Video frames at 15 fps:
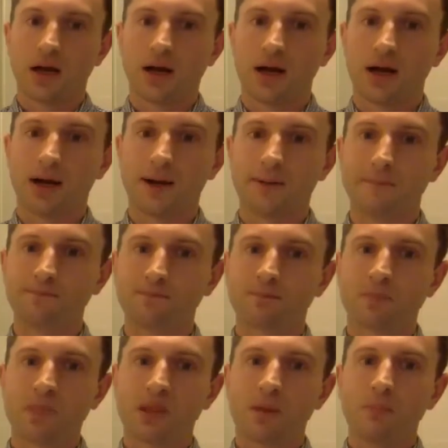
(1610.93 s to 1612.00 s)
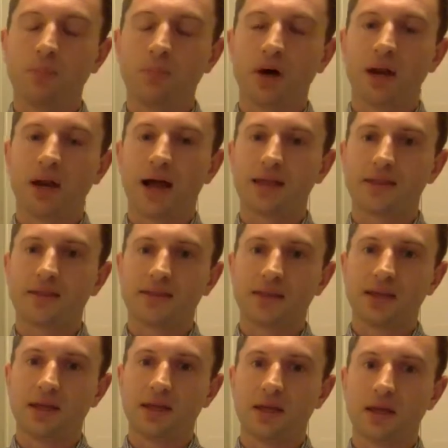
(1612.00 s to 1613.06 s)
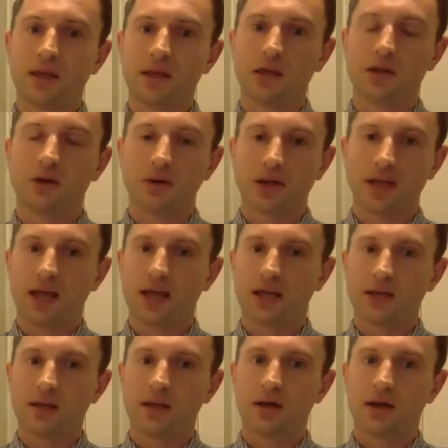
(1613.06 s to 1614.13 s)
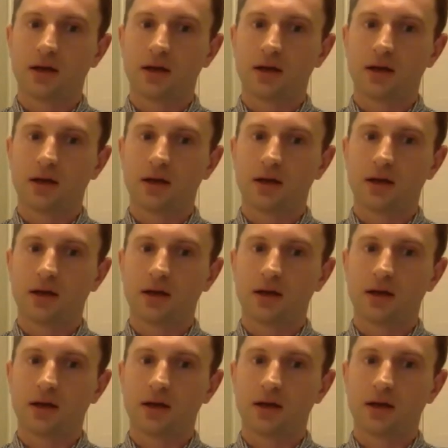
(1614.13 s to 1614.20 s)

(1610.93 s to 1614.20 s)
But I think, again,